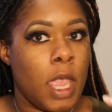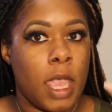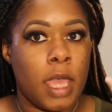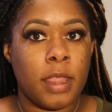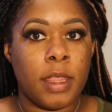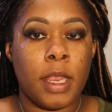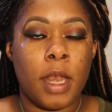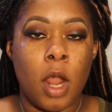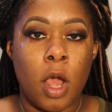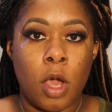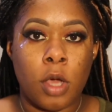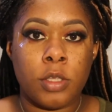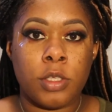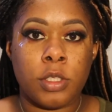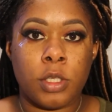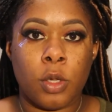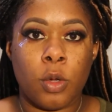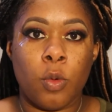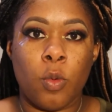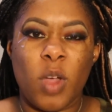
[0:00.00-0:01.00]
and then
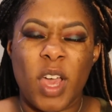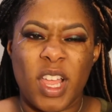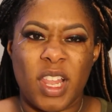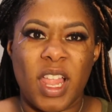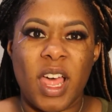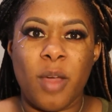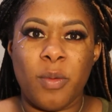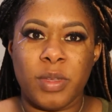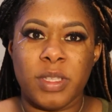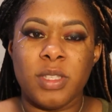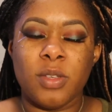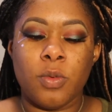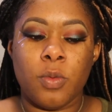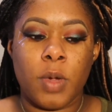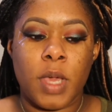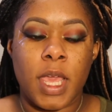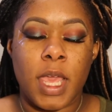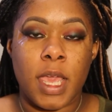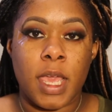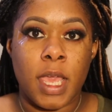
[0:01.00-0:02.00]
also while I was
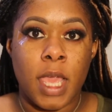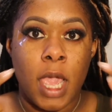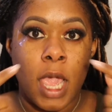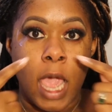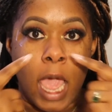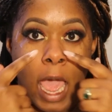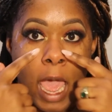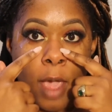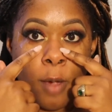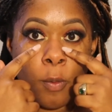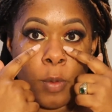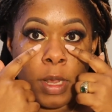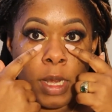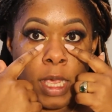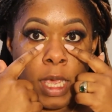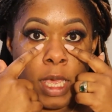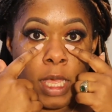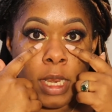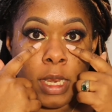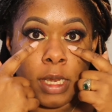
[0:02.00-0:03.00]
away, I went
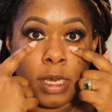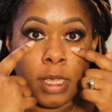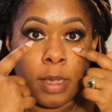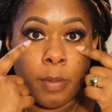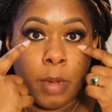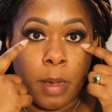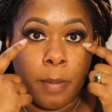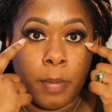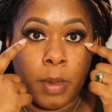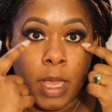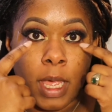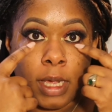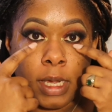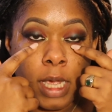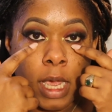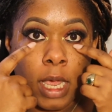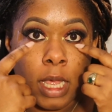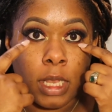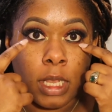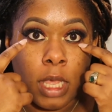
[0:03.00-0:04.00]
ahead and did my black
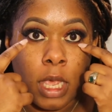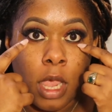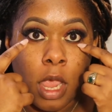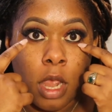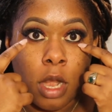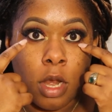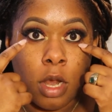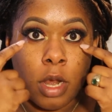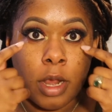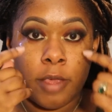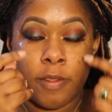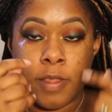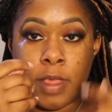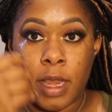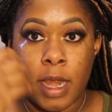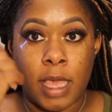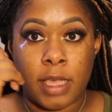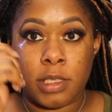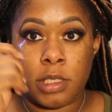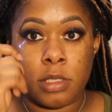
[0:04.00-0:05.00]
eyeliner, and
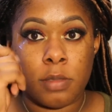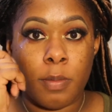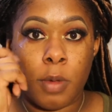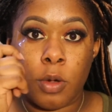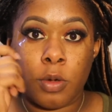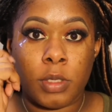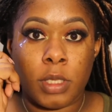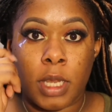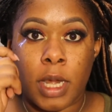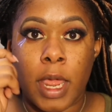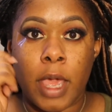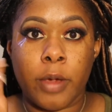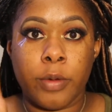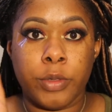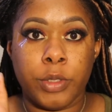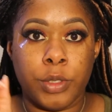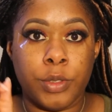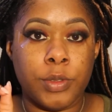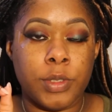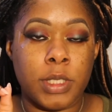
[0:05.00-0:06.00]
then I smoked it
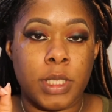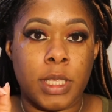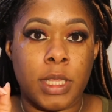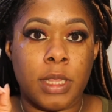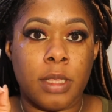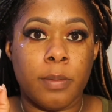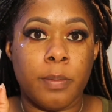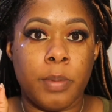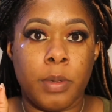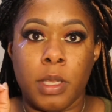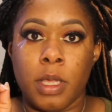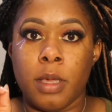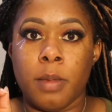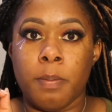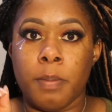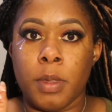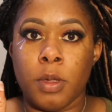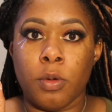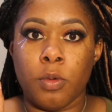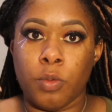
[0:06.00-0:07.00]
out using the
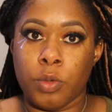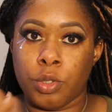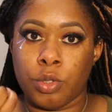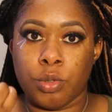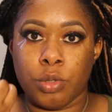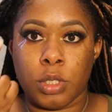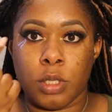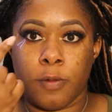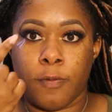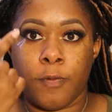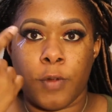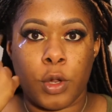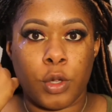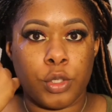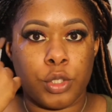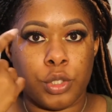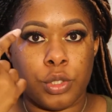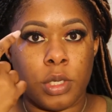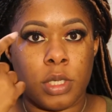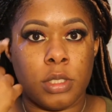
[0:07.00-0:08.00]
Blood Milk, which was the
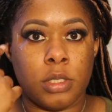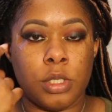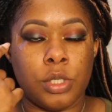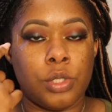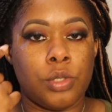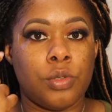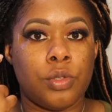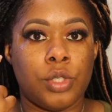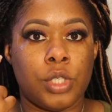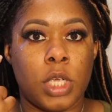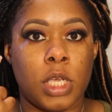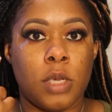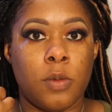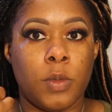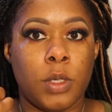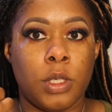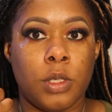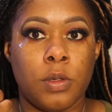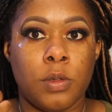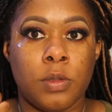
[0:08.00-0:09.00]
first transitional shade
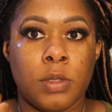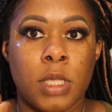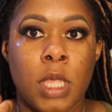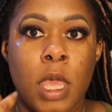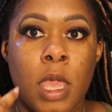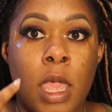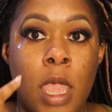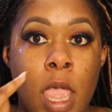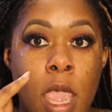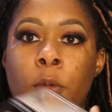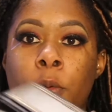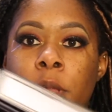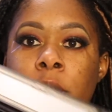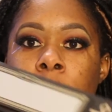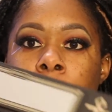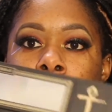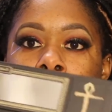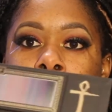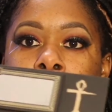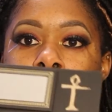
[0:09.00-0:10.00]
we used. I went
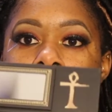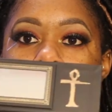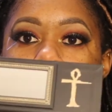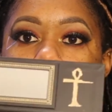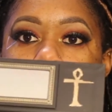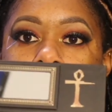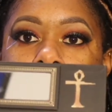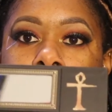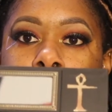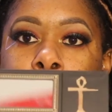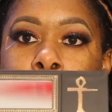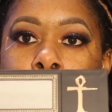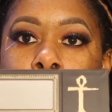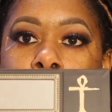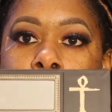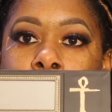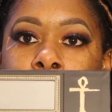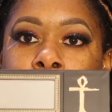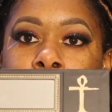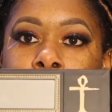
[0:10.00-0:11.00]
ahead and put
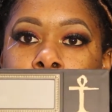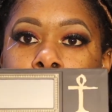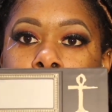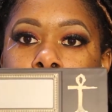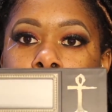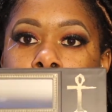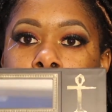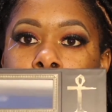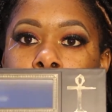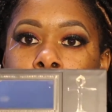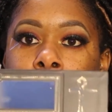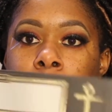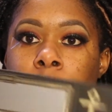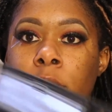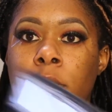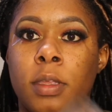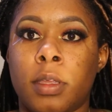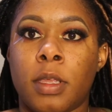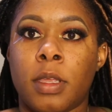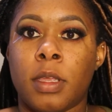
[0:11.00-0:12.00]
Profit
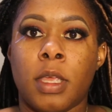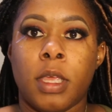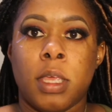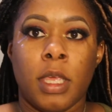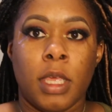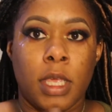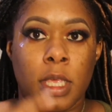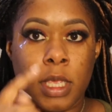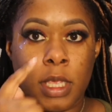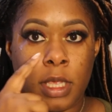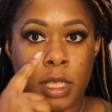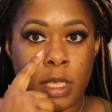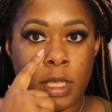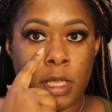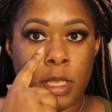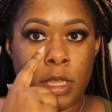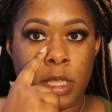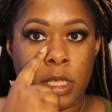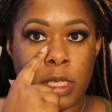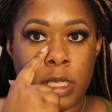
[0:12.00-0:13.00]

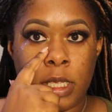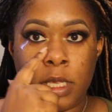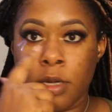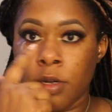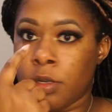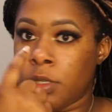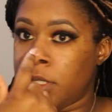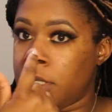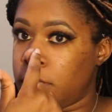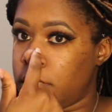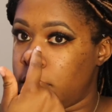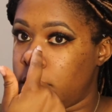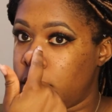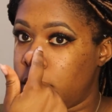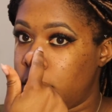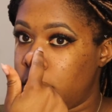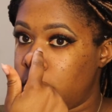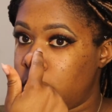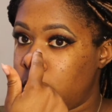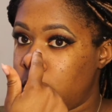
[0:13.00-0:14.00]
in the inner
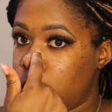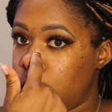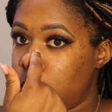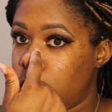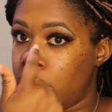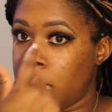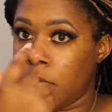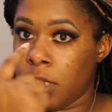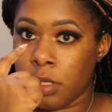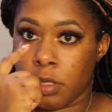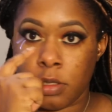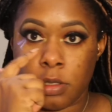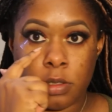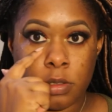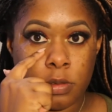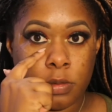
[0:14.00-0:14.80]
tear duct,